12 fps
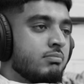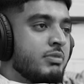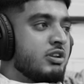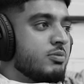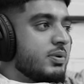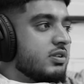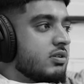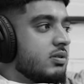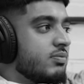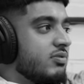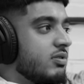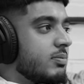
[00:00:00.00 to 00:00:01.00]
Meet up at the
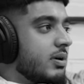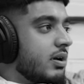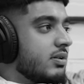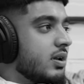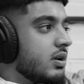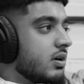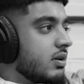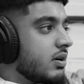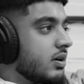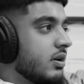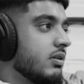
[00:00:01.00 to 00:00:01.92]
club for about 10 o'clock